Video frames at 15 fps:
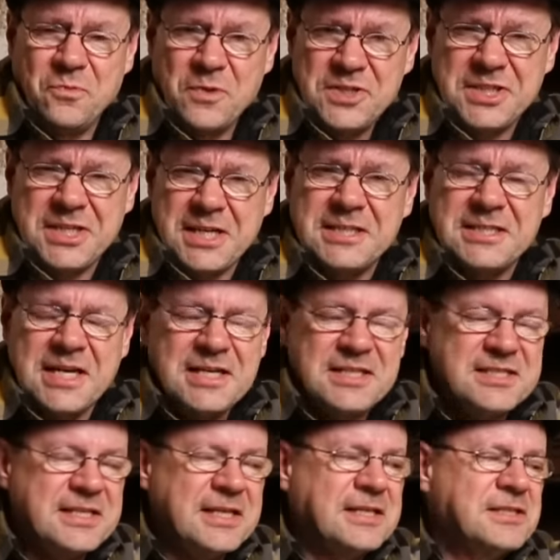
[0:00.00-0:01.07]
whiskey
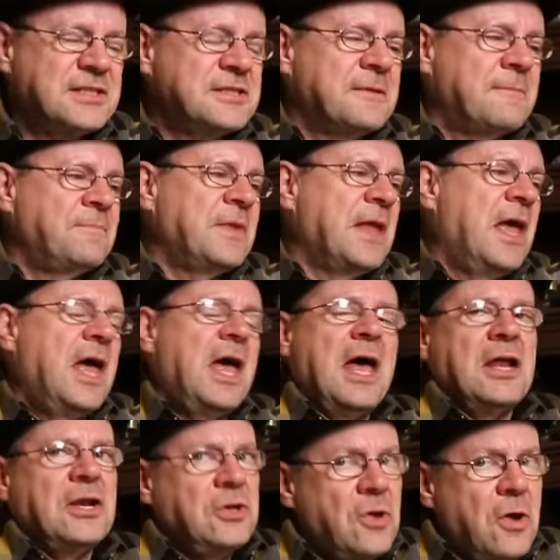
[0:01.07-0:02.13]
tastings.
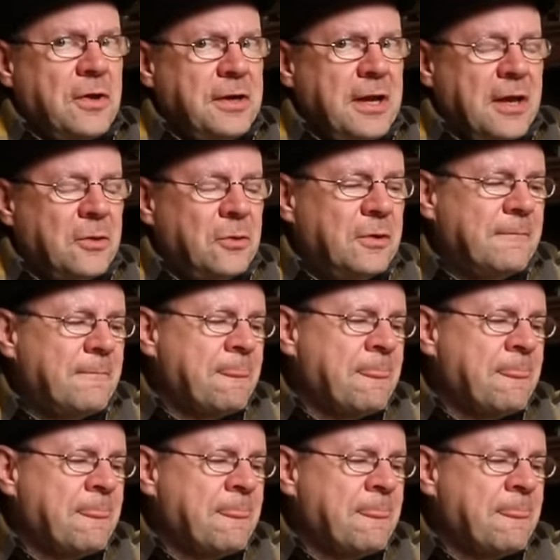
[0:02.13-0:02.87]
Not now.